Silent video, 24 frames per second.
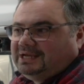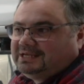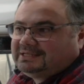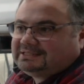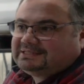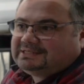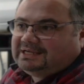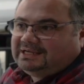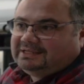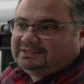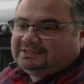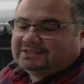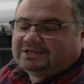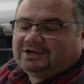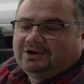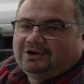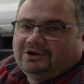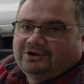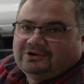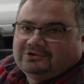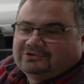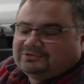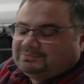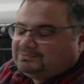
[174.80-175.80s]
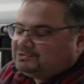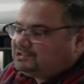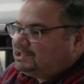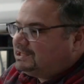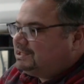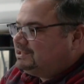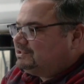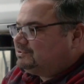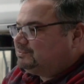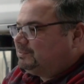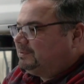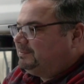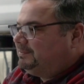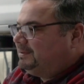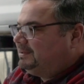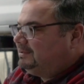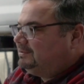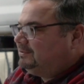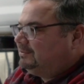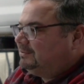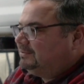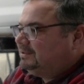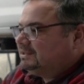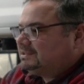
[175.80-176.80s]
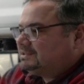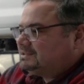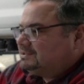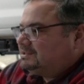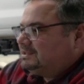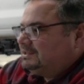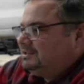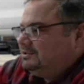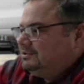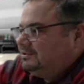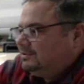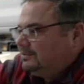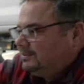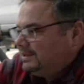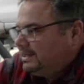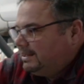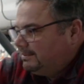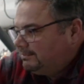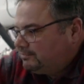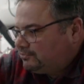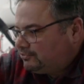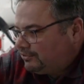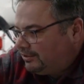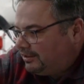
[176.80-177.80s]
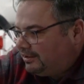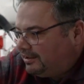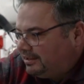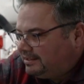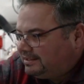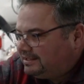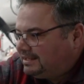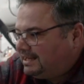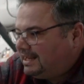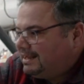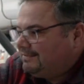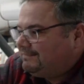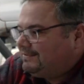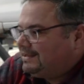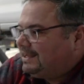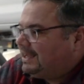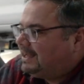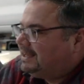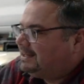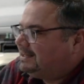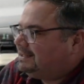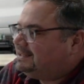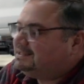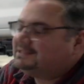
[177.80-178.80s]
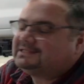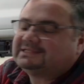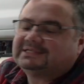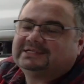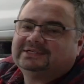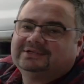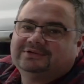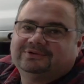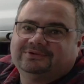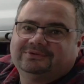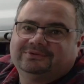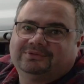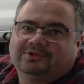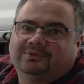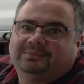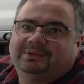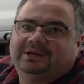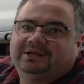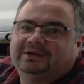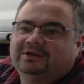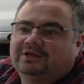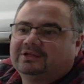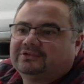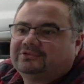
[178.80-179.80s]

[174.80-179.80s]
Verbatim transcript: inside the car, some changes we've been doing. This is the new m KV8 ECU. They're made in